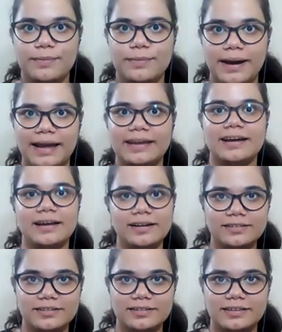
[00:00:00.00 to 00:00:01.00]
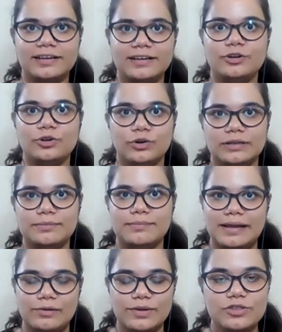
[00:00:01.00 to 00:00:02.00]
by none other than Doctor
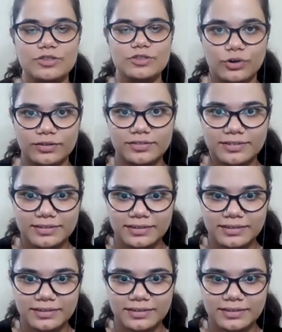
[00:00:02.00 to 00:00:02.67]
Melwin Johnson.